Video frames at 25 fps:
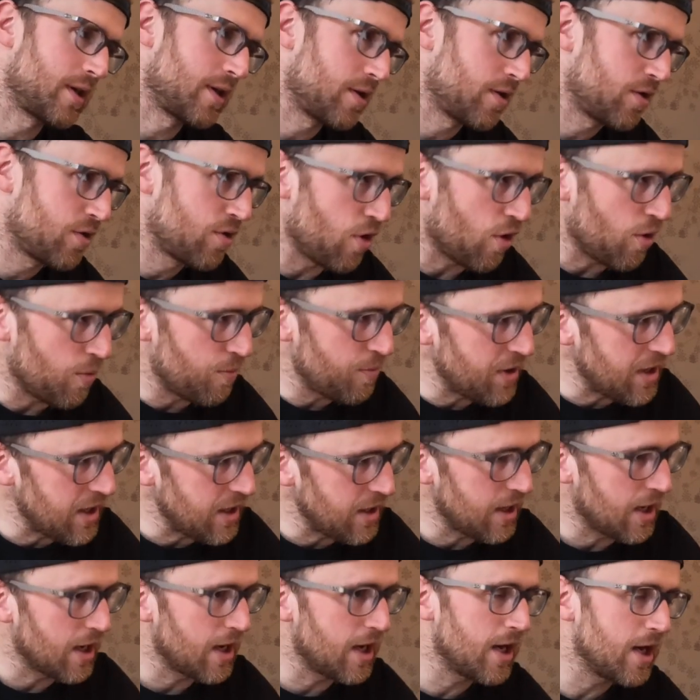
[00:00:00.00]
got
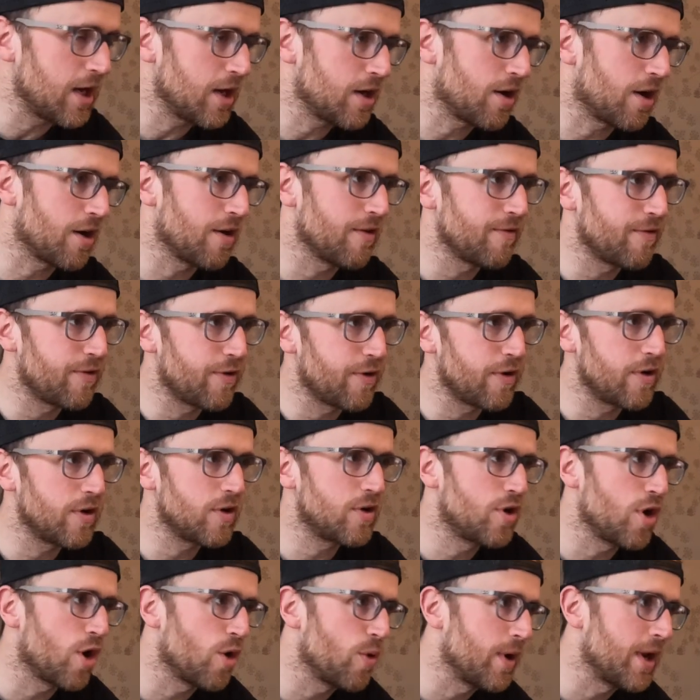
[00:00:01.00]
me kind of
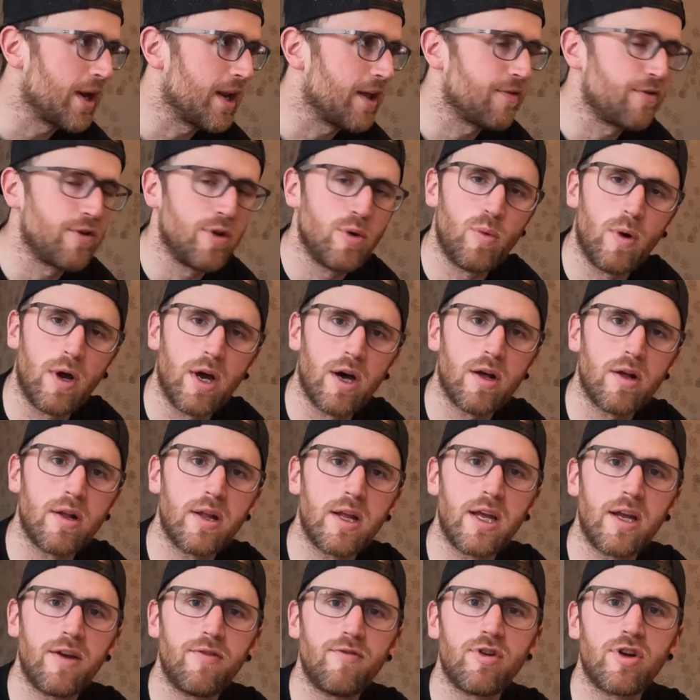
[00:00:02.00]
going, if you will,
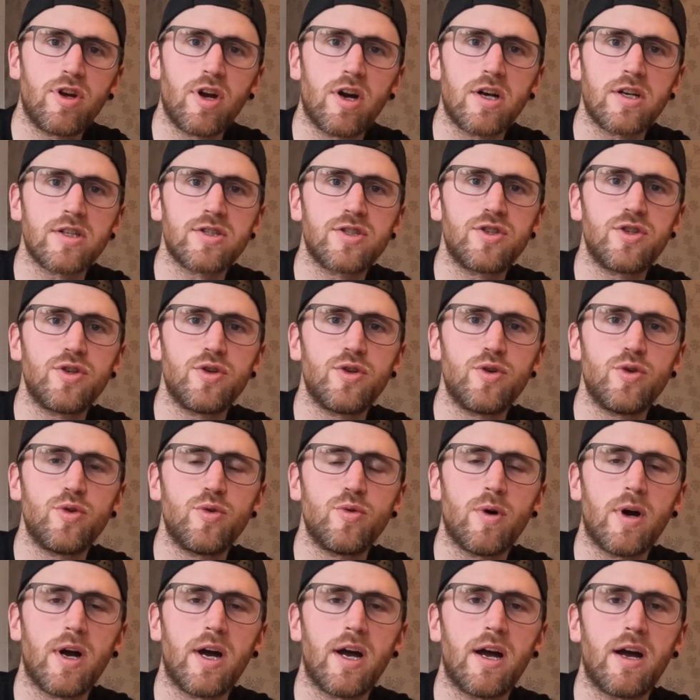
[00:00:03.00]
in regards to